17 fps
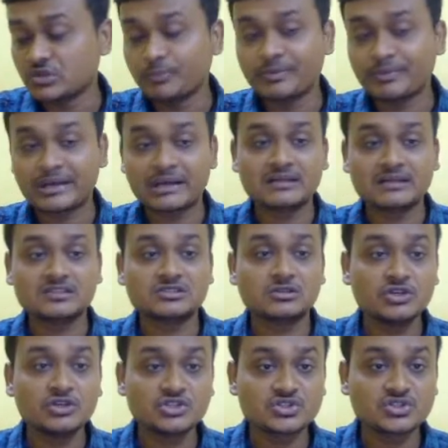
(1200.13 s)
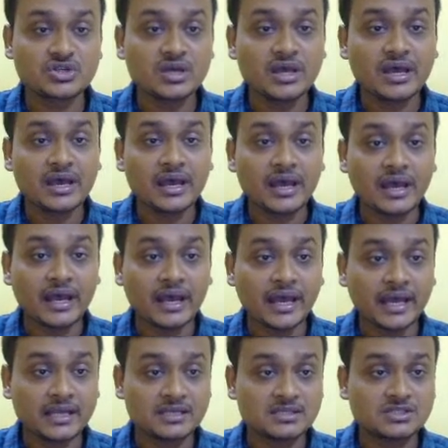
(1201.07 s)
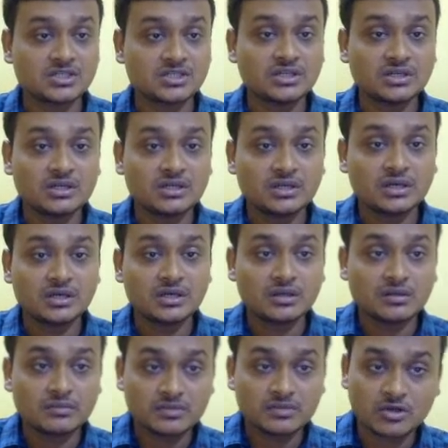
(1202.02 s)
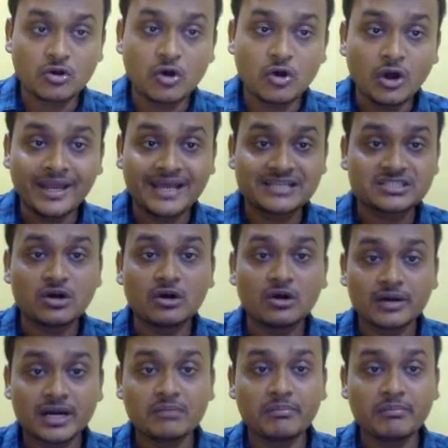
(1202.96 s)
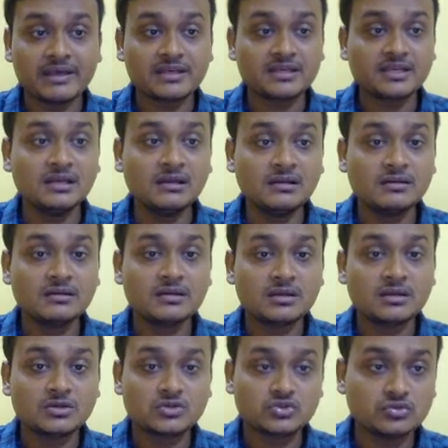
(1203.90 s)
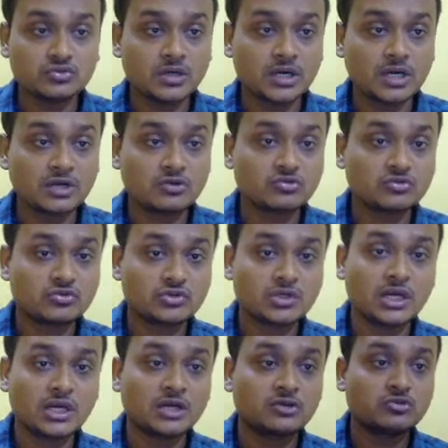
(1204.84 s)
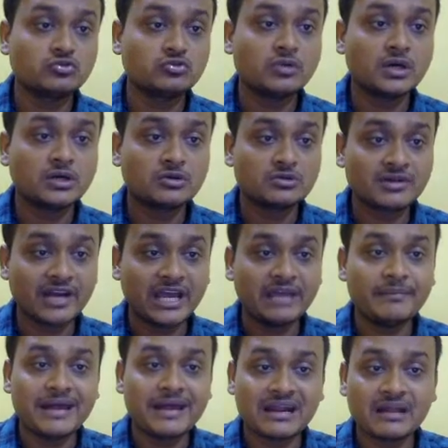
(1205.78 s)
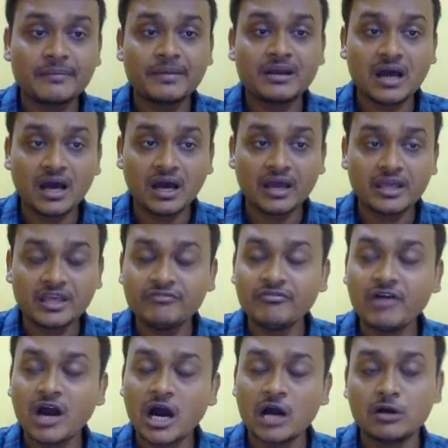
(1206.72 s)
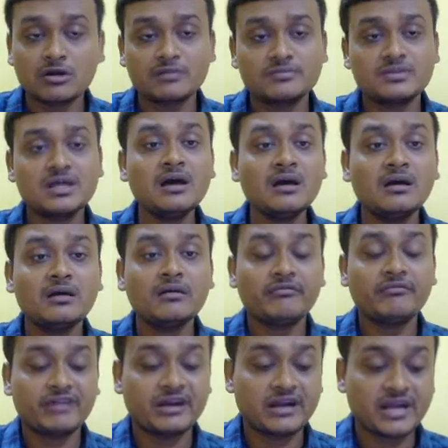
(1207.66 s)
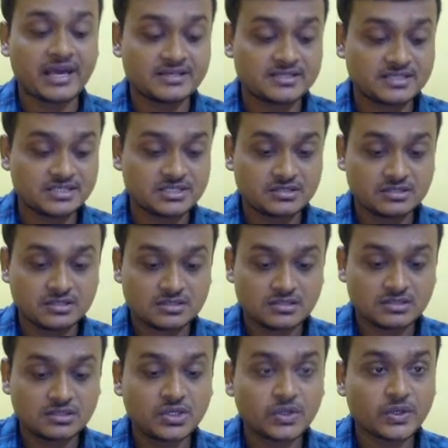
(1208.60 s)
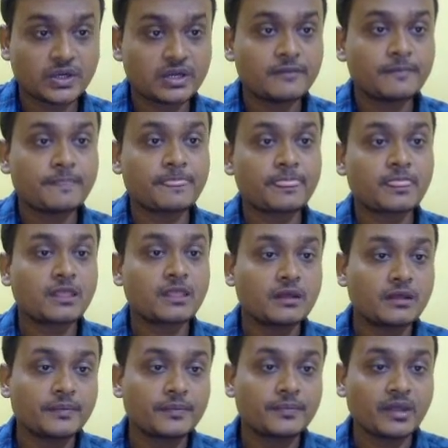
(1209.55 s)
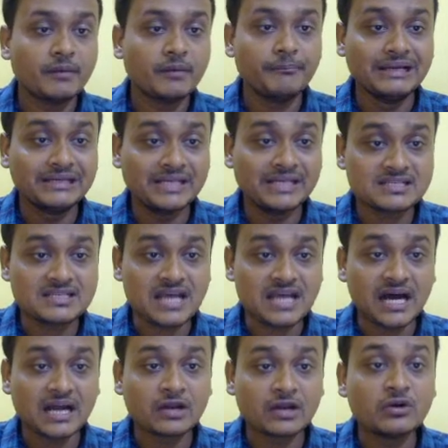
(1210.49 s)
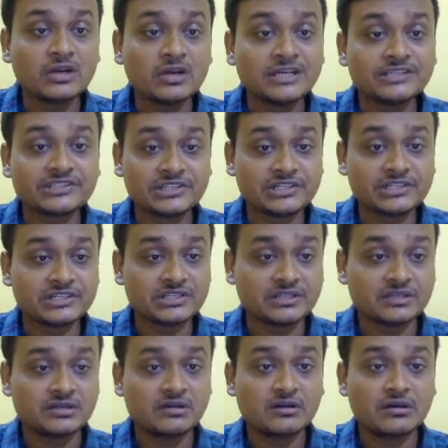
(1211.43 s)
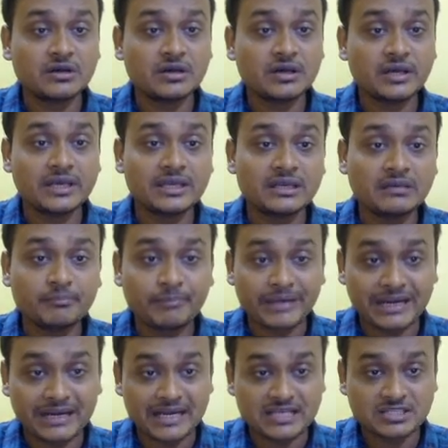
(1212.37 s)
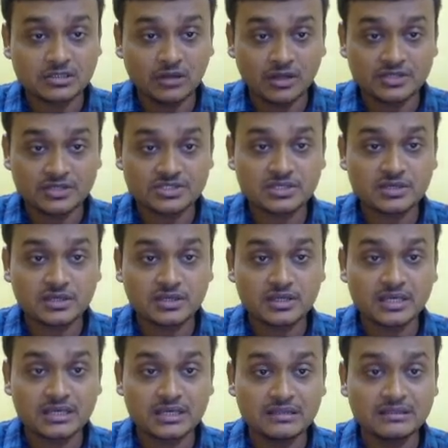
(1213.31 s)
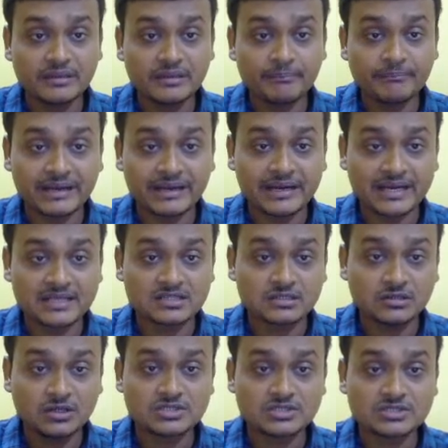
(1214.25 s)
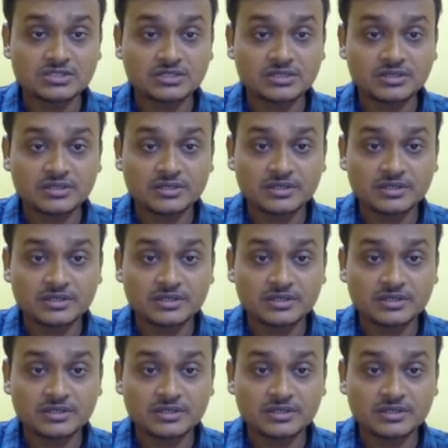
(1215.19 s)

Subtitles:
of Paradise Lost, and The God has ordered Michael to drive Adam and Eve out of the paradise. Okay. Milton's unholy trinity in Paradise Lost. In the Paradise Lost,